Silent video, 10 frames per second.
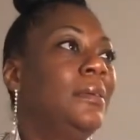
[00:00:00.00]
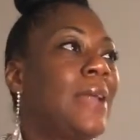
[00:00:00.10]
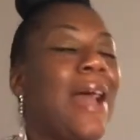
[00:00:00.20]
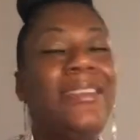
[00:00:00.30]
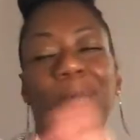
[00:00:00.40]

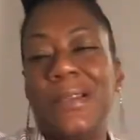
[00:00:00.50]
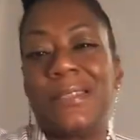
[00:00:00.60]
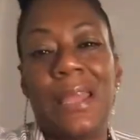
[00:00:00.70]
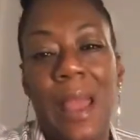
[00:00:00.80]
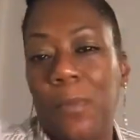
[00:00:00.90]
I don't even want to
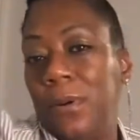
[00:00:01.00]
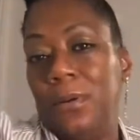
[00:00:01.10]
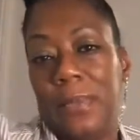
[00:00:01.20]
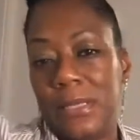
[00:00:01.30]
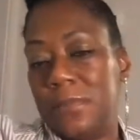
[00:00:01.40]
say that word
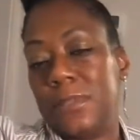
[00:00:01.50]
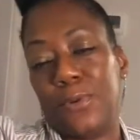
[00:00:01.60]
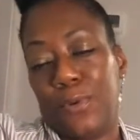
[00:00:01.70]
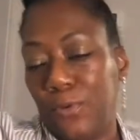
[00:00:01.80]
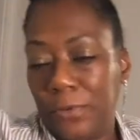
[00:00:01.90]
because I'm so
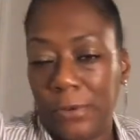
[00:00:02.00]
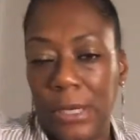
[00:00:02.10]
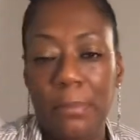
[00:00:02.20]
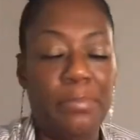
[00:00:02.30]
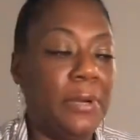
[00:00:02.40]
over
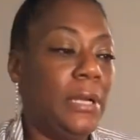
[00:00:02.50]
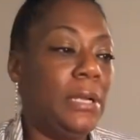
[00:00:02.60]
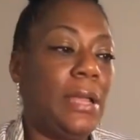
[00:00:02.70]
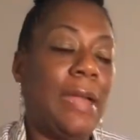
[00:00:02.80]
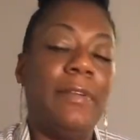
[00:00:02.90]
it, but
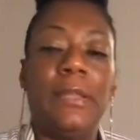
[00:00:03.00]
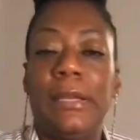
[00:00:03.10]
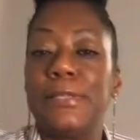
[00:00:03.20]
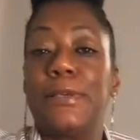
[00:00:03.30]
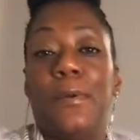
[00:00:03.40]
everything
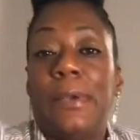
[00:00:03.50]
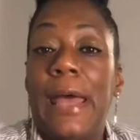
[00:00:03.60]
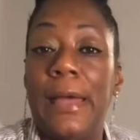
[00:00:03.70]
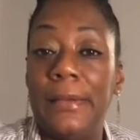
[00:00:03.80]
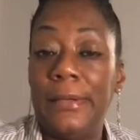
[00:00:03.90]
that's going
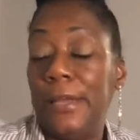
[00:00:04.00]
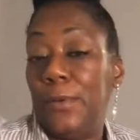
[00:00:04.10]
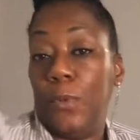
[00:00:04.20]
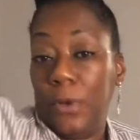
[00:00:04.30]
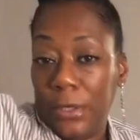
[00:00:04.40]
on in the
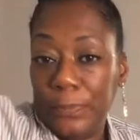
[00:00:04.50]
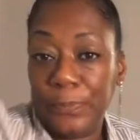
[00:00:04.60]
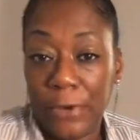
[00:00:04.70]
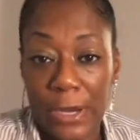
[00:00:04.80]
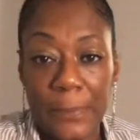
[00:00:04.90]
world,
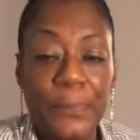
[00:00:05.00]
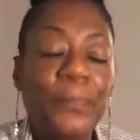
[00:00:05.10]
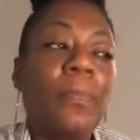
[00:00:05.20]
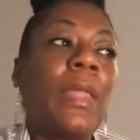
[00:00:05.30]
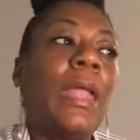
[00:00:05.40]
right?
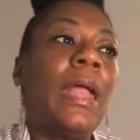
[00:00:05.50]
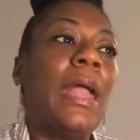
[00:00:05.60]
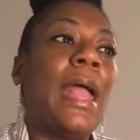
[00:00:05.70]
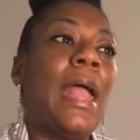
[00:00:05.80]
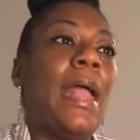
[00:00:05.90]

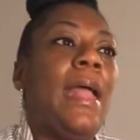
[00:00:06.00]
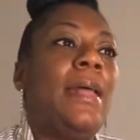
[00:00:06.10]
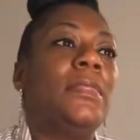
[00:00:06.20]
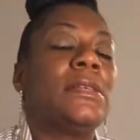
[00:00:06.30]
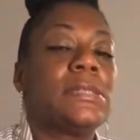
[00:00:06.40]

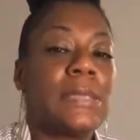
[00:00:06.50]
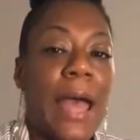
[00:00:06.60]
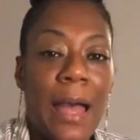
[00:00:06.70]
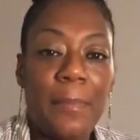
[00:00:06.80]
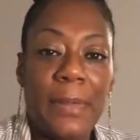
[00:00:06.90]
And the
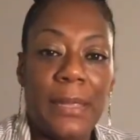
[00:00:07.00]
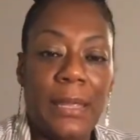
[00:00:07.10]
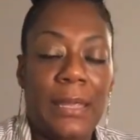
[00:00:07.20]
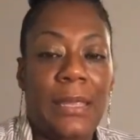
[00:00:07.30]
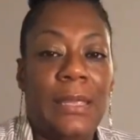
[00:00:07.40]
topic
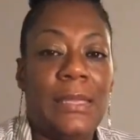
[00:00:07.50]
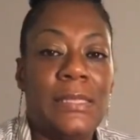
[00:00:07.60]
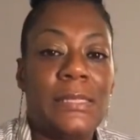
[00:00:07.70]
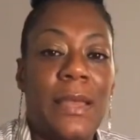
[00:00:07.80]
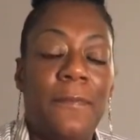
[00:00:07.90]

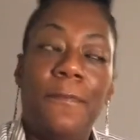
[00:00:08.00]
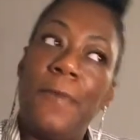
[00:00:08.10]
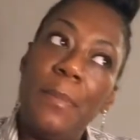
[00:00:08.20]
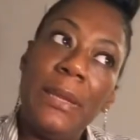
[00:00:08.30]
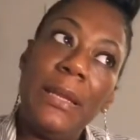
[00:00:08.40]
is
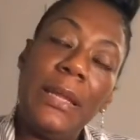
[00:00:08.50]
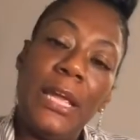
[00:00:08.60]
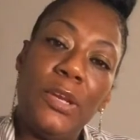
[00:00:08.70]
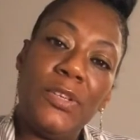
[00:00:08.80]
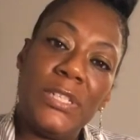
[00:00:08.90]
feminine
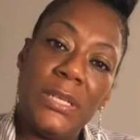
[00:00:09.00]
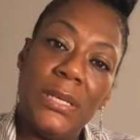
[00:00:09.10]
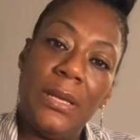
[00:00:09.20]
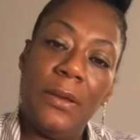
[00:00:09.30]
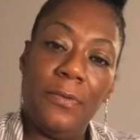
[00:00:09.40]

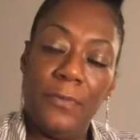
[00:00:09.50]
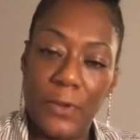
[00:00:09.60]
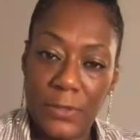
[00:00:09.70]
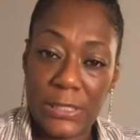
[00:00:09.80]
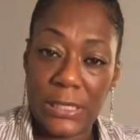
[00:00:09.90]
energy
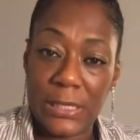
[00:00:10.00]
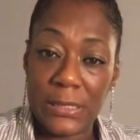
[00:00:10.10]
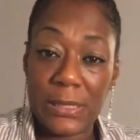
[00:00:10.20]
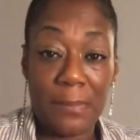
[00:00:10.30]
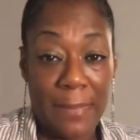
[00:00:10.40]
versus
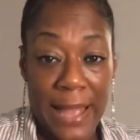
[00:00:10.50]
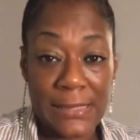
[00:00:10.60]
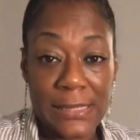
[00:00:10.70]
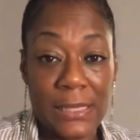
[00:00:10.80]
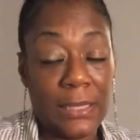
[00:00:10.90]

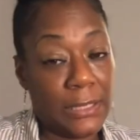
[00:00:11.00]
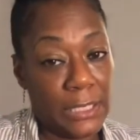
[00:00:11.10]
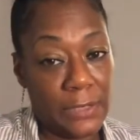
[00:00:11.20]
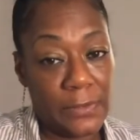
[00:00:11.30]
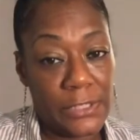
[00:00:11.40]
masculine
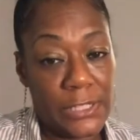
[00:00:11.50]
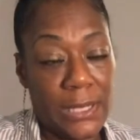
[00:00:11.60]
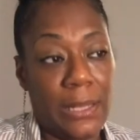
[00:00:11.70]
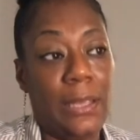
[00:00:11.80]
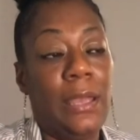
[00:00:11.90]

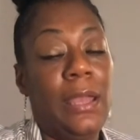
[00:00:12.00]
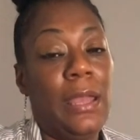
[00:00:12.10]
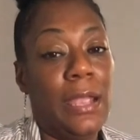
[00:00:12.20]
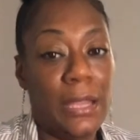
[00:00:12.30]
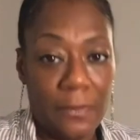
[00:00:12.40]
energy
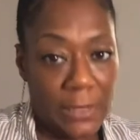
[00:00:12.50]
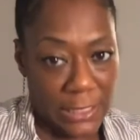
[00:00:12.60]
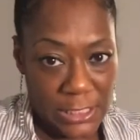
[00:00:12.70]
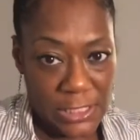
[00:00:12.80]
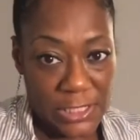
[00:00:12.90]
in a
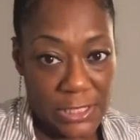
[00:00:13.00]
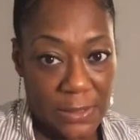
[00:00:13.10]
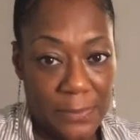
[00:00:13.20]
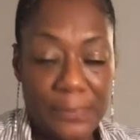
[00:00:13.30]
relationship.